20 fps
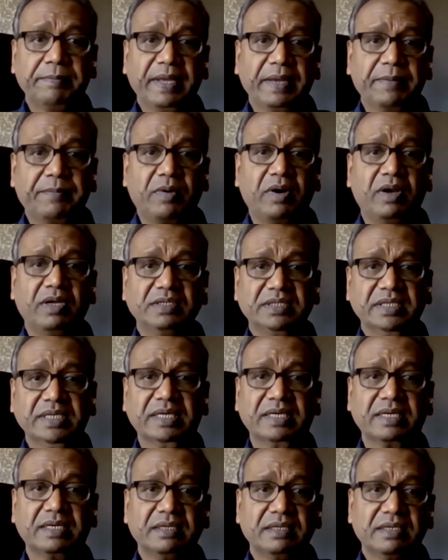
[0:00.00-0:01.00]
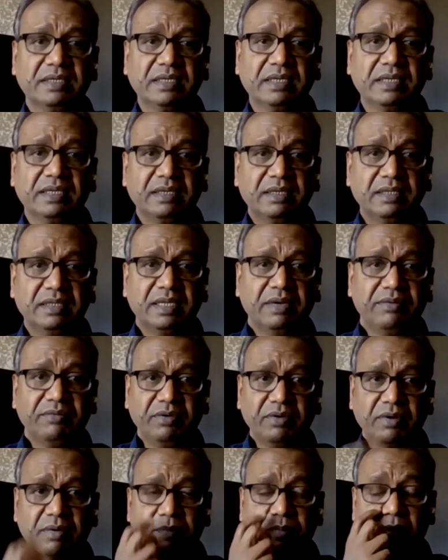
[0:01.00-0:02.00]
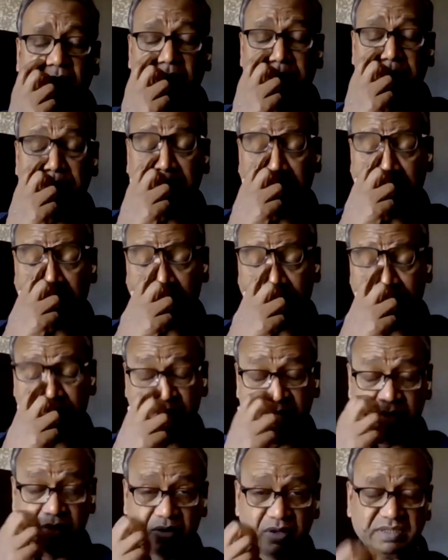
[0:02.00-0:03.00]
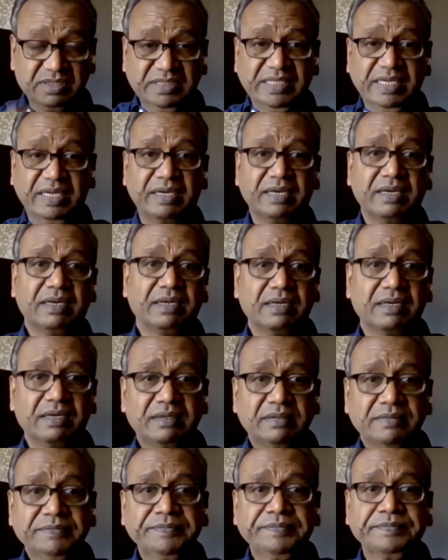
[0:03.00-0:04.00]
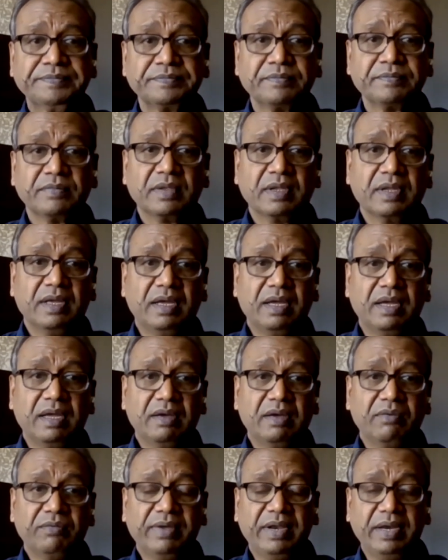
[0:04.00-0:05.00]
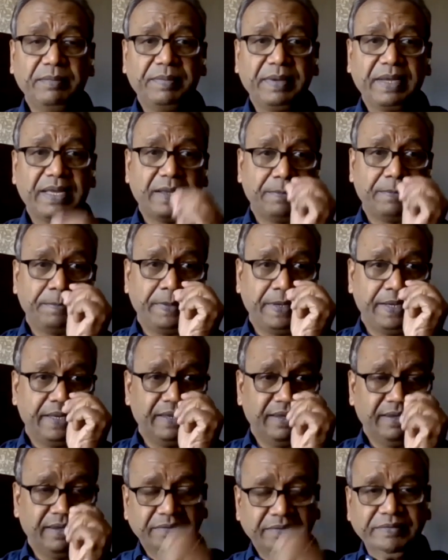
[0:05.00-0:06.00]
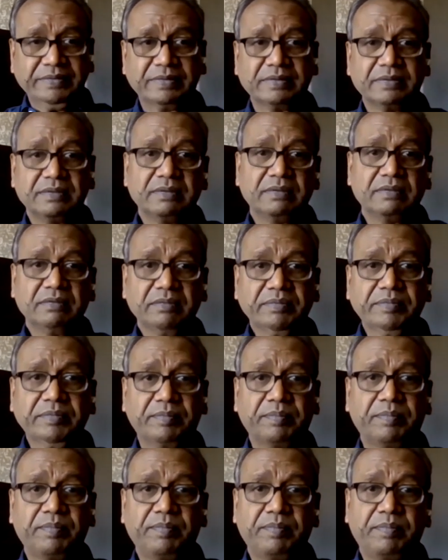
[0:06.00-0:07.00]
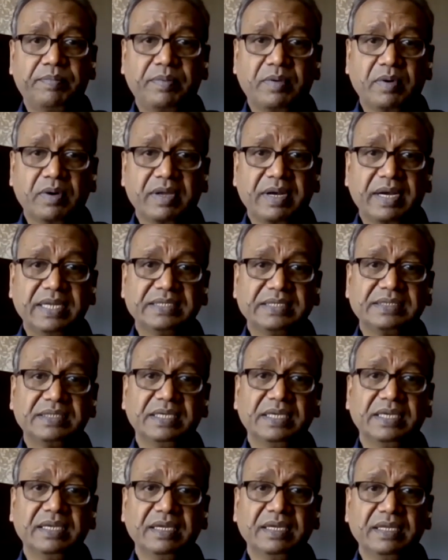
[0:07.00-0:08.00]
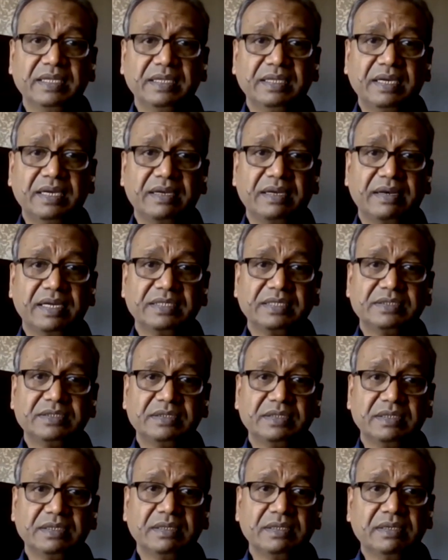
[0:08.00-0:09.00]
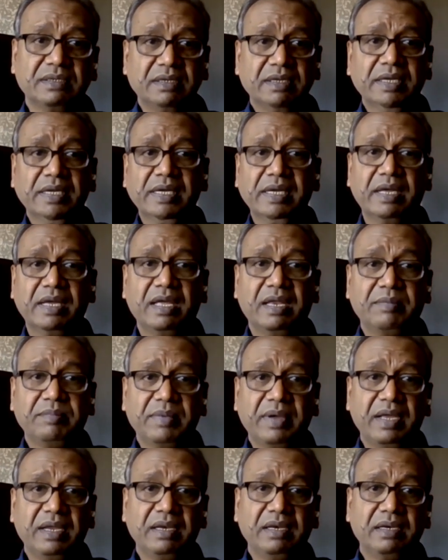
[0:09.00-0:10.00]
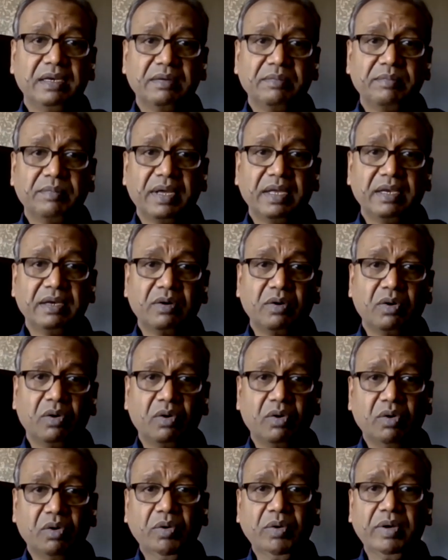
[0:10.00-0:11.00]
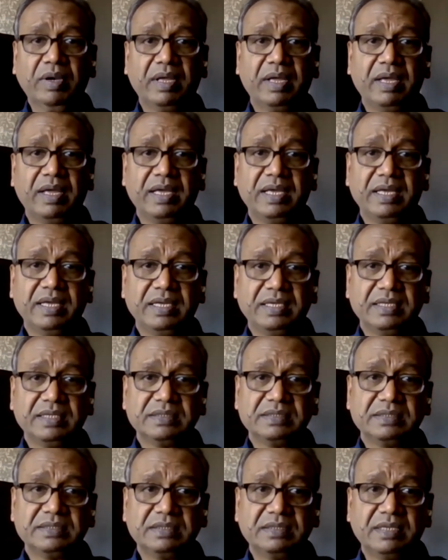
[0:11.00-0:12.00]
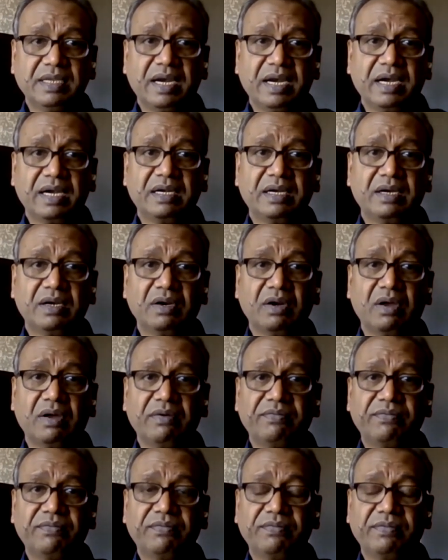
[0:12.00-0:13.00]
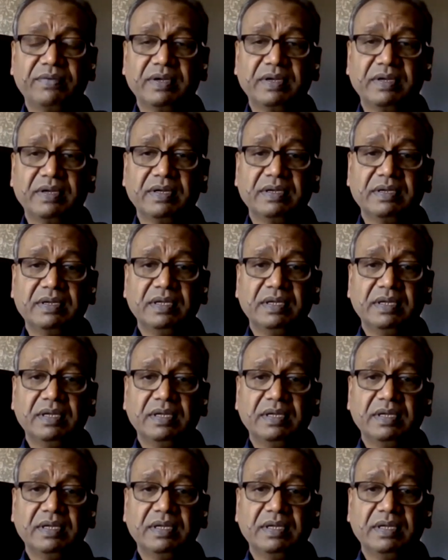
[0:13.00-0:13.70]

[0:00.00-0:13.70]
Big project then we were bought by a company called Cerner, a very big company, progressing in the direction. And my my role as director of uh,